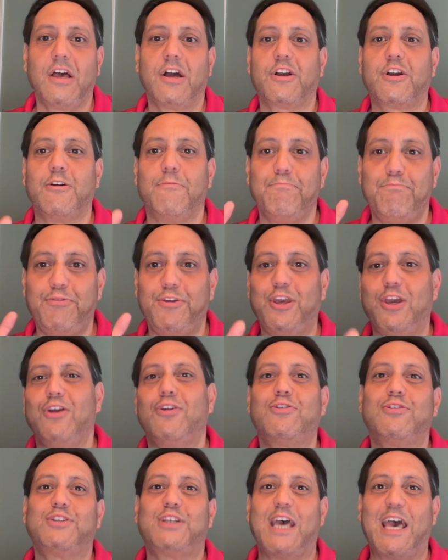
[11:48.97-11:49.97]

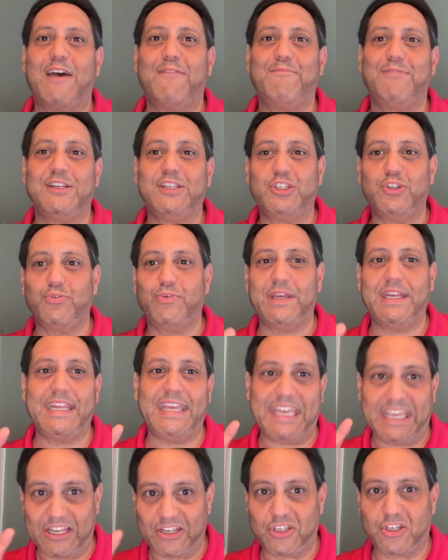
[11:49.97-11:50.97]
Computers have been doing
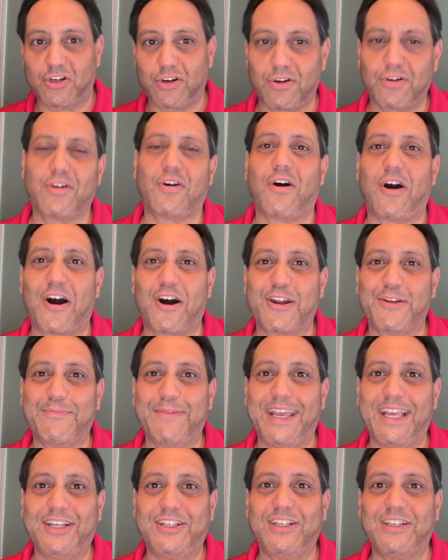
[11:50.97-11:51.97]
internal
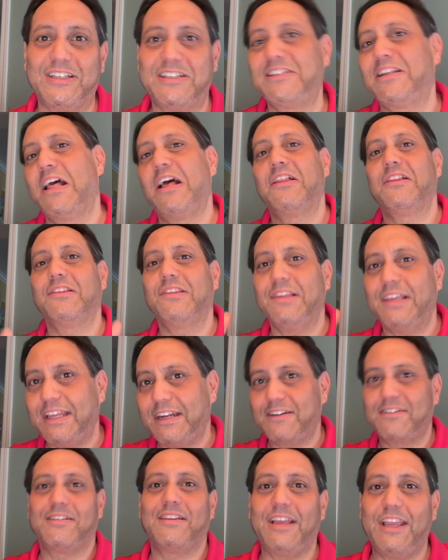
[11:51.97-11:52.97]
automation
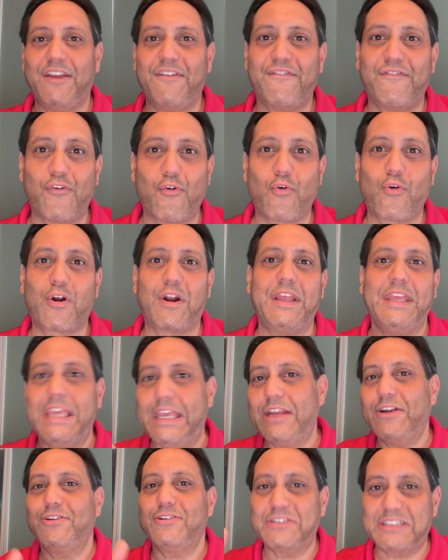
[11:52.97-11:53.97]
literally for
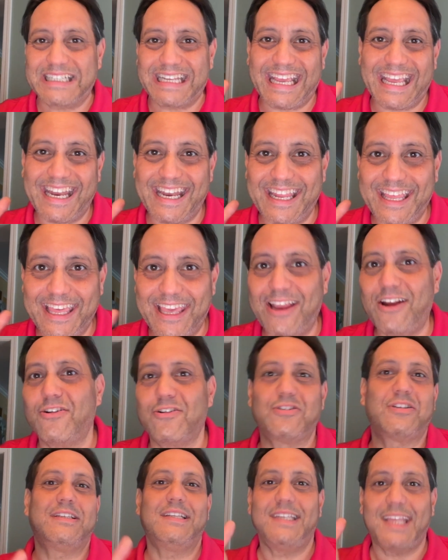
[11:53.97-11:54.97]
years and
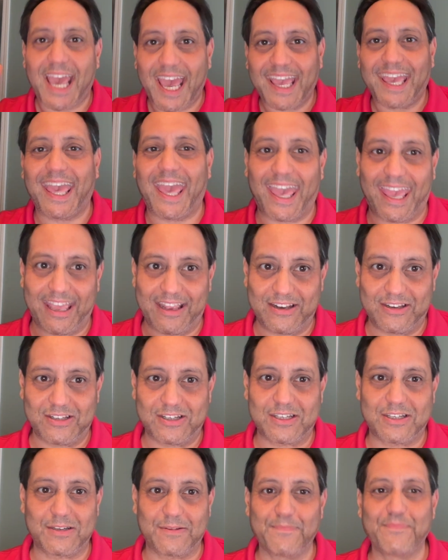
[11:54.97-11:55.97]
years,
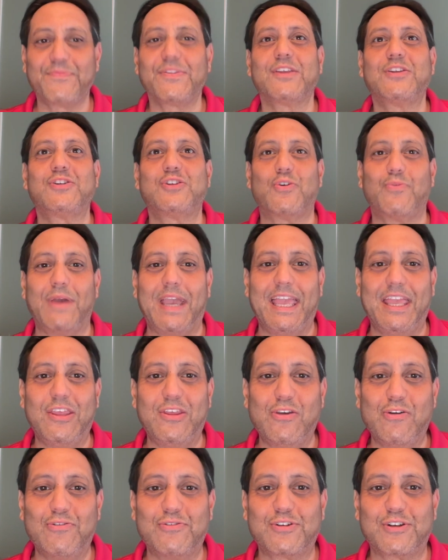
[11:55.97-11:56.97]
decades. So a
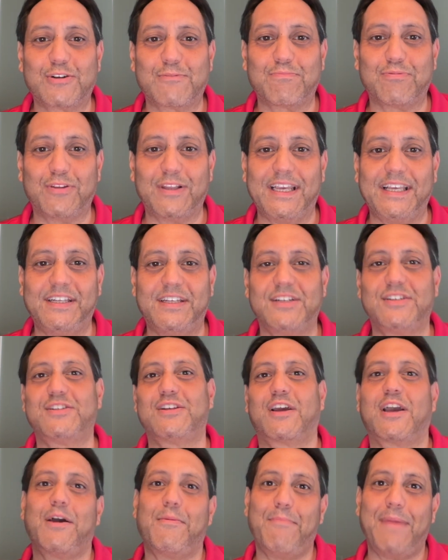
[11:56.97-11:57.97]
user places
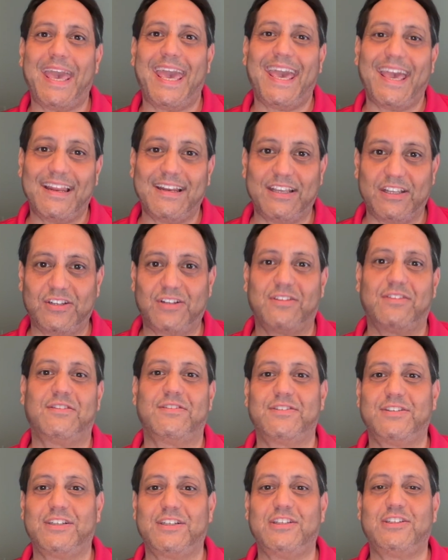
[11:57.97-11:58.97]
a command into
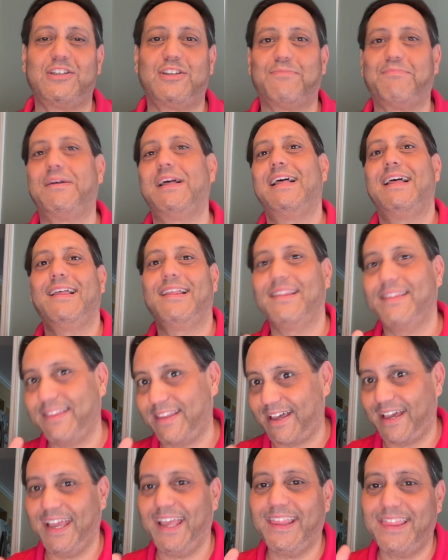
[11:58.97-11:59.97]
their system,
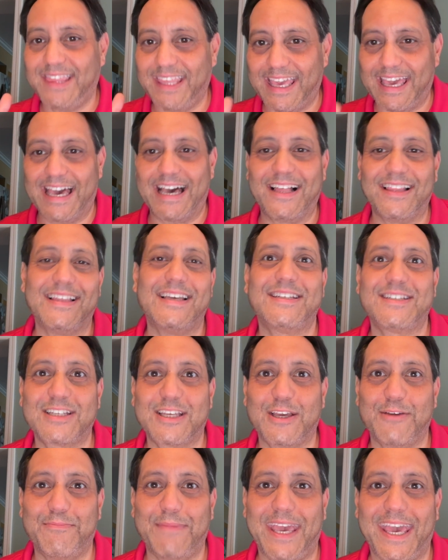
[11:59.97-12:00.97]
like the ls
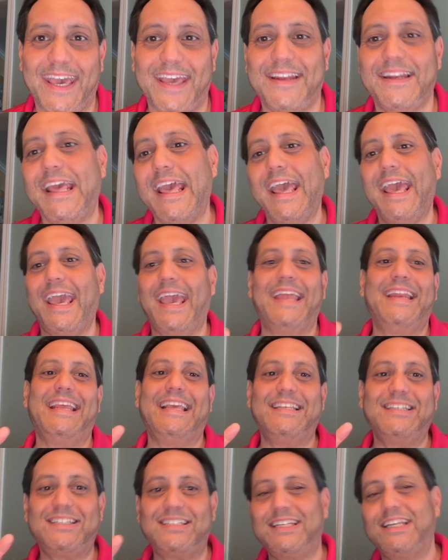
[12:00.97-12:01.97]
command, and
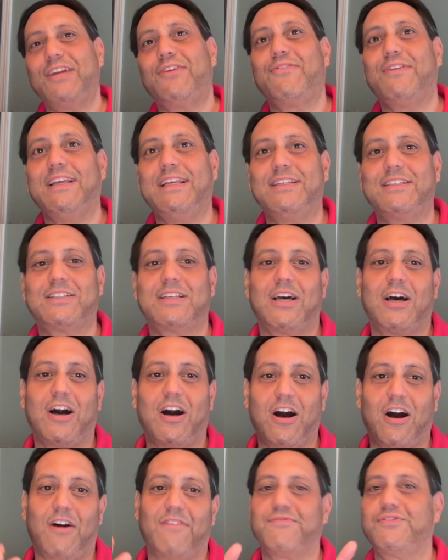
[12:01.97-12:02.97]
a series
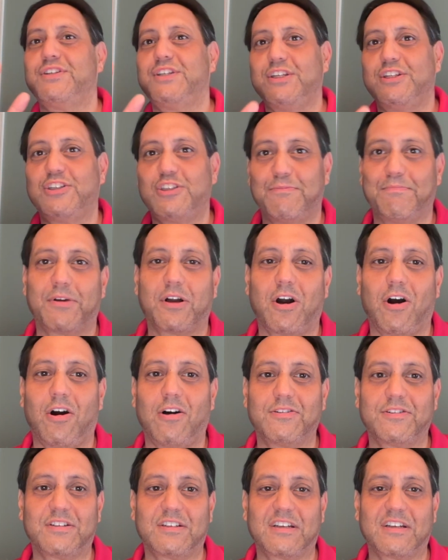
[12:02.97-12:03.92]
of system calls